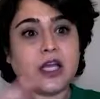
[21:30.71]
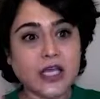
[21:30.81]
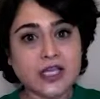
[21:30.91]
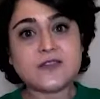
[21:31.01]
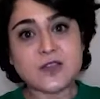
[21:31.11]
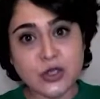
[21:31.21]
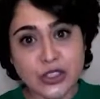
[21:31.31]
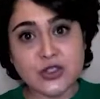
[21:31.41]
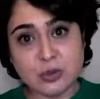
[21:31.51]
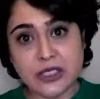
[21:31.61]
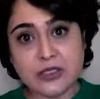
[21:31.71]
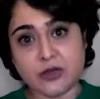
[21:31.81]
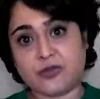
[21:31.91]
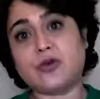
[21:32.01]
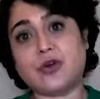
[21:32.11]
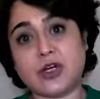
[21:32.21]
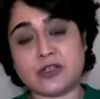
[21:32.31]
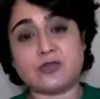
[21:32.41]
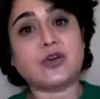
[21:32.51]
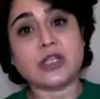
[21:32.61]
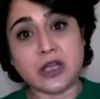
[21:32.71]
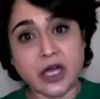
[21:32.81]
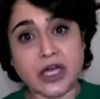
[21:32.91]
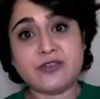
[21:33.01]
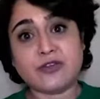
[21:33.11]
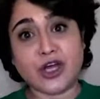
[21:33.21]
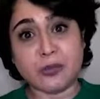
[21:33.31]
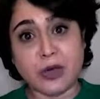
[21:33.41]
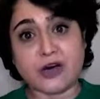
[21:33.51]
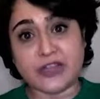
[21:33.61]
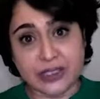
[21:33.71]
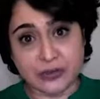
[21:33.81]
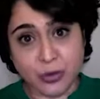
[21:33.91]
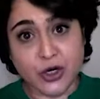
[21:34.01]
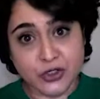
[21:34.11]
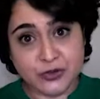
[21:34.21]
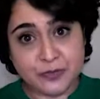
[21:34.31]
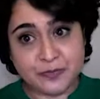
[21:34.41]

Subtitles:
it's going to be there for the lifetime of that part.